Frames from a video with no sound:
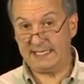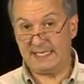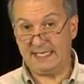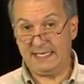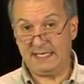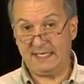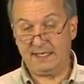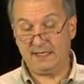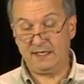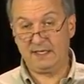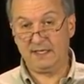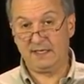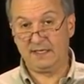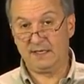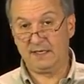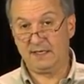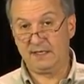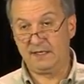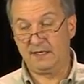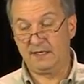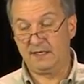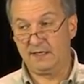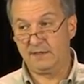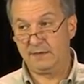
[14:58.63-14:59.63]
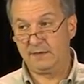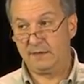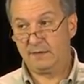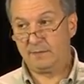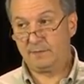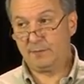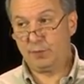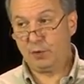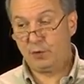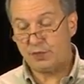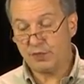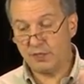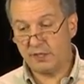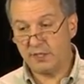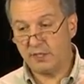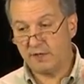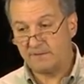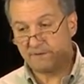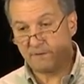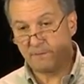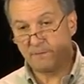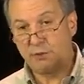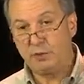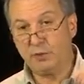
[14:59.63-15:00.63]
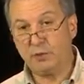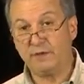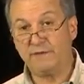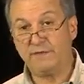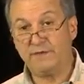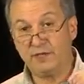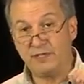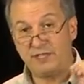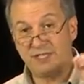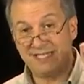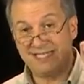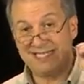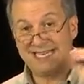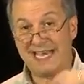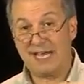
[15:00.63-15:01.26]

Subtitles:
the pushing of computer vision